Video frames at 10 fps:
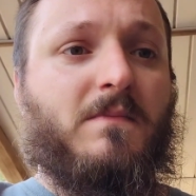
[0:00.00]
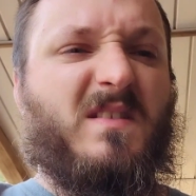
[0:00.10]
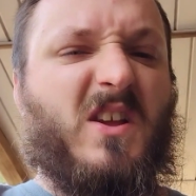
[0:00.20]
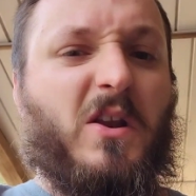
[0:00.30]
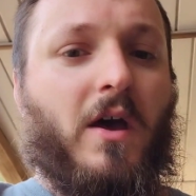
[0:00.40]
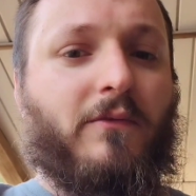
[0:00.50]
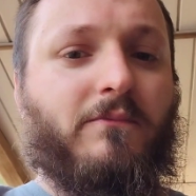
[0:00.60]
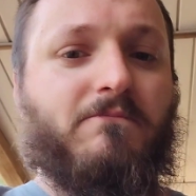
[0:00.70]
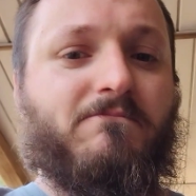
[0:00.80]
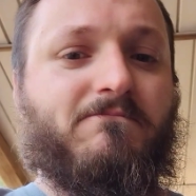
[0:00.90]
it's good enough.
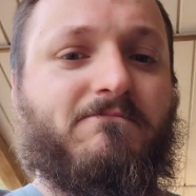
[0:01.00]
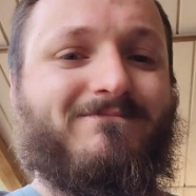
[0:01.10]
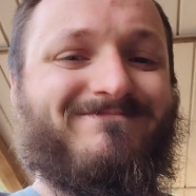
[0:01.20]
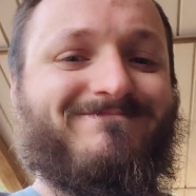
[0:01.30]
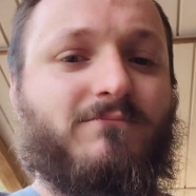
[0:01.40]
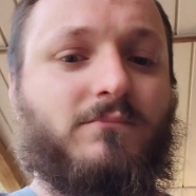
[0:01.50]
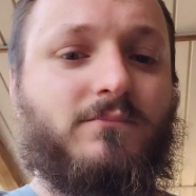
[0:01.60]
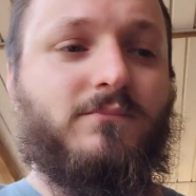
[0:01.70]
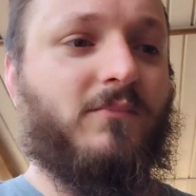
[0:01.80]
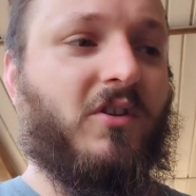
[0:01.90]

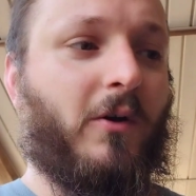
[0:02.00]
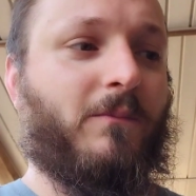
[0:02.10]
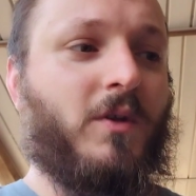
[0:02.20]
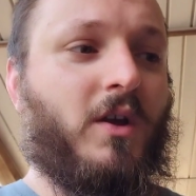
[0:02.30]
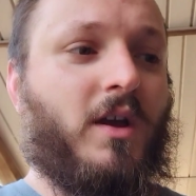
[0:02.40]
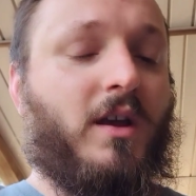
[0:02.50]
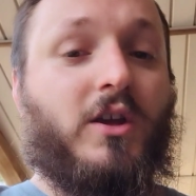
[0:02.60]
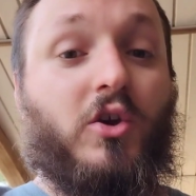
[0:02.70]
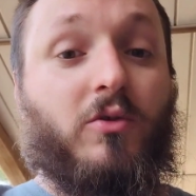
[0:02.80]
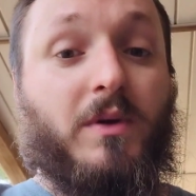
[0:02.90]
So,
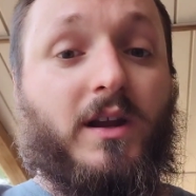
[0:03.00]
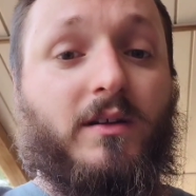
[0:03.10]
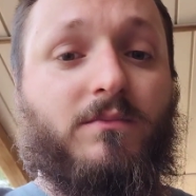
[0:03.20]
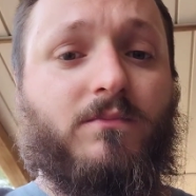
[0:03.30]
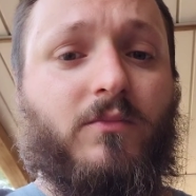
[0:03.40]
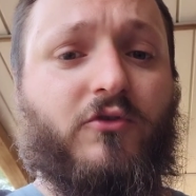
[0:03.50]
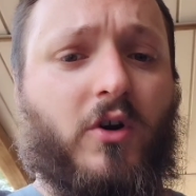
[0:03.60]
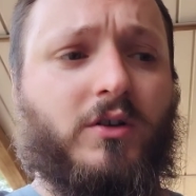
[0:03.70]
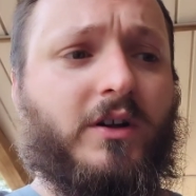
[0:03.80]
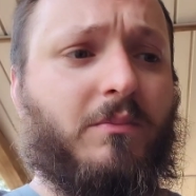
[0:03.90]
cue to me
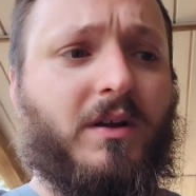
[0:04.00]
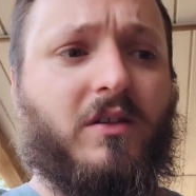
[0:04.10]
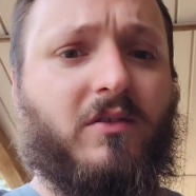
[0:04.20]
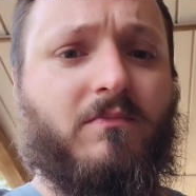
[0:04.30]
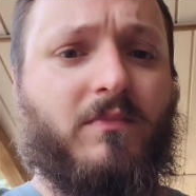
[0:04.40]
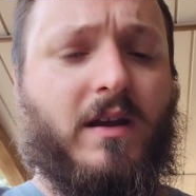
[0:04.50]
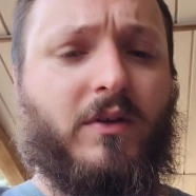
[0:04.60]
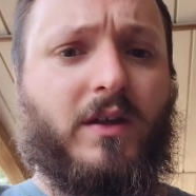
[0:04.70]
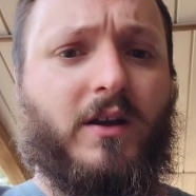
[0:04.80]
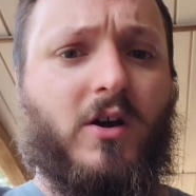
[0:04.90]
struggling to pick this
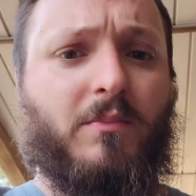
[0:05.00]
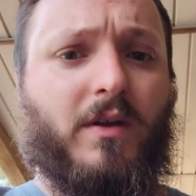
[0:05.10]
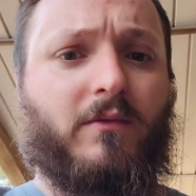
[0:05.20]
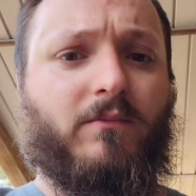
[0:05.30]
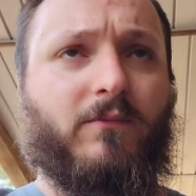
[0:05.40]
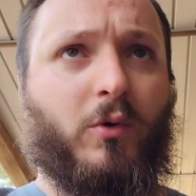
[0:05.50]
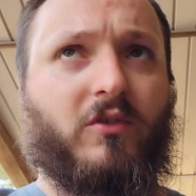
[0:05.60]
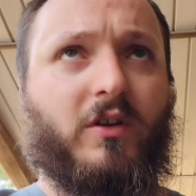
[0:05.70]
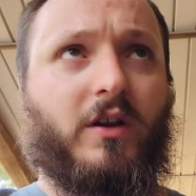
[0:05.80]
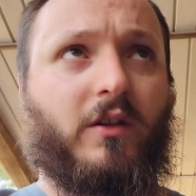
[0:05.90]
heavy thing up and
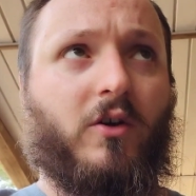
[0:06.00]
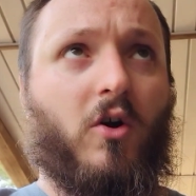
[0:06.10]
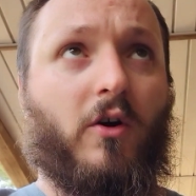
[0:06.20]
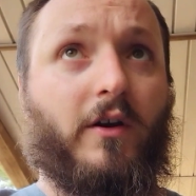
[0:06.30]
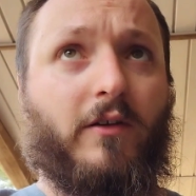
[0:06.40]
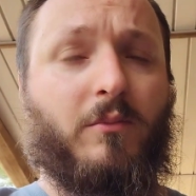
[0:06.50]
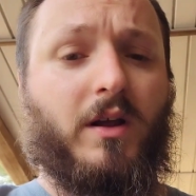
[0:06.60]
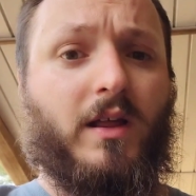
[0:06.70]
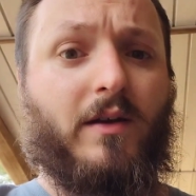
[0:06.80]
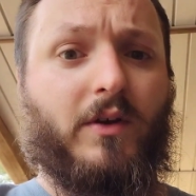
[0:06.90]
forcing it in the car and
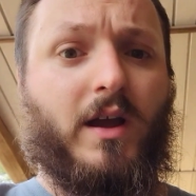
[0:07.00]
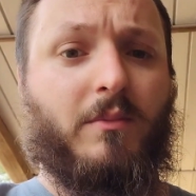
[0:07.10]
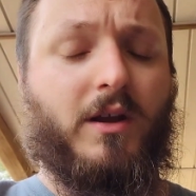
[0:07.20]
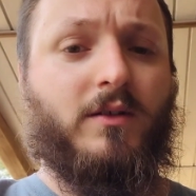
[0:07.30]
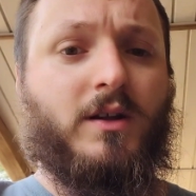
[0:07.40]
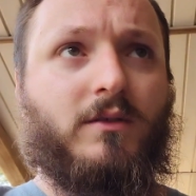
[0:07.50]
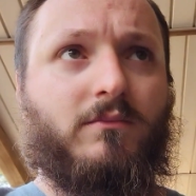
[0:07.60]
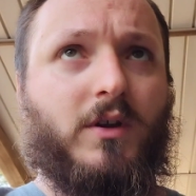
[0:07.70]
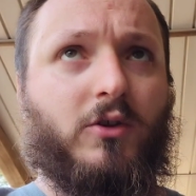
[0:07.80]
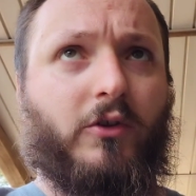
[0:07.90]
everybody laughing at me,
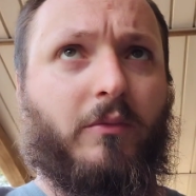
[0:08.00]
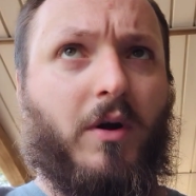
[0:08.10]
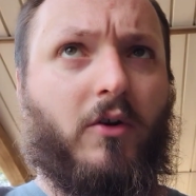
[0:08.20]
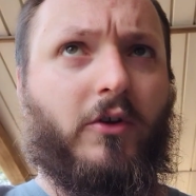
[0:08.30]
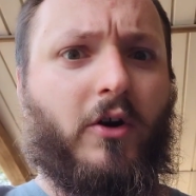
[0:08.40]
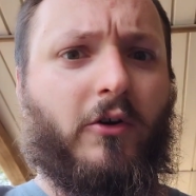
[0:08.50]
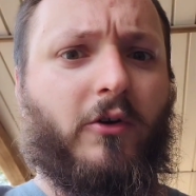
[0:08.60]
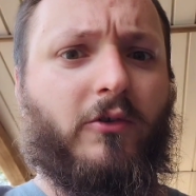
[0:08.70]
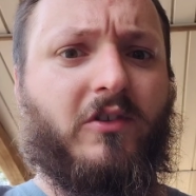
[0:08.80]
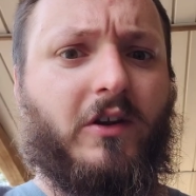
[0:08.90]
including my own daughter
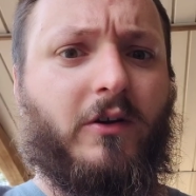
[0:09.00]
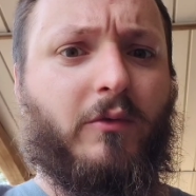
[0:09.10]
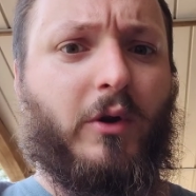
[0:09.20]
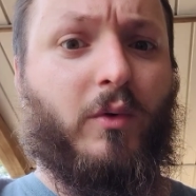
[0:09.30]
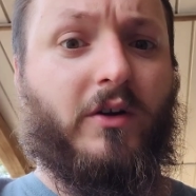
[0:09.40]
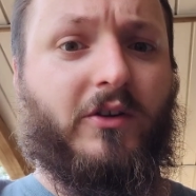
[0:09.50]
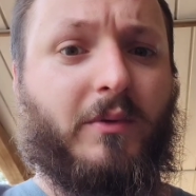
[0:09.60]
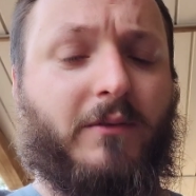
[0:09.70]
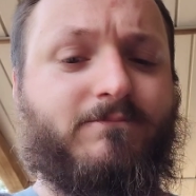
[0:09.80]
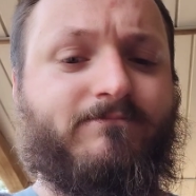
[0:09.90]
who's sitting over there watching
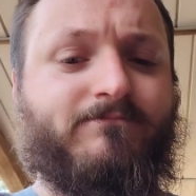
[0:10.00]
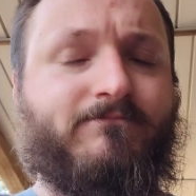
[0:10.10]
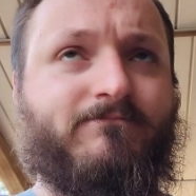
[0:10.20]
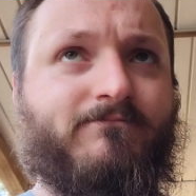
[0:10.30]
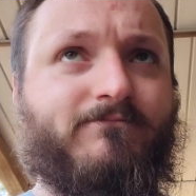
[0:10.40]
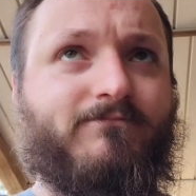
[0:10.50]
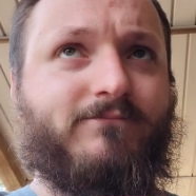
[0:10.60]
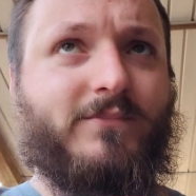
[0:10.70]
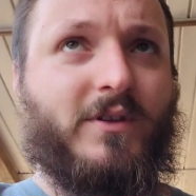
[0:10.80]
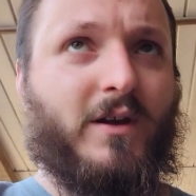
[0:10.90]
me.
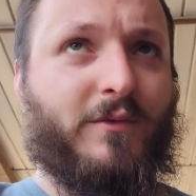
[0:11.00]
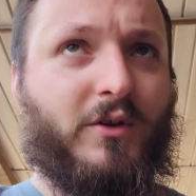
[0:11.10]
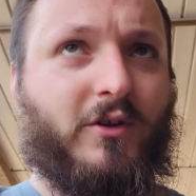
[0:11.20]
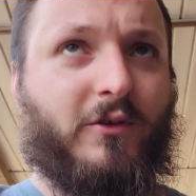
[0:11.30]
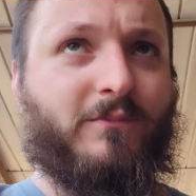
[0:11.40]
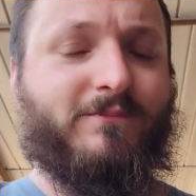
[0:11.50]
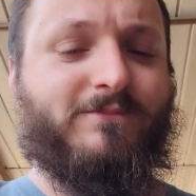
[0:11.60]
Love you too.